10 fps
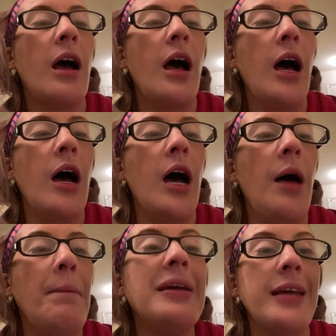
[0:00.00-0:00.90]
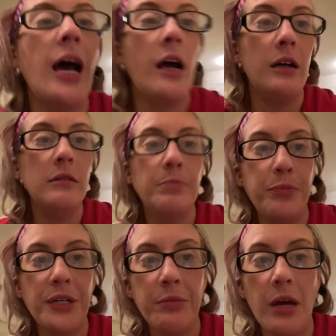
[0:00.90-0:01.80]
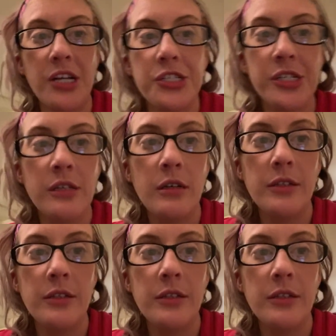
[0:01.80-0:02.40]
Yeah, pretty much.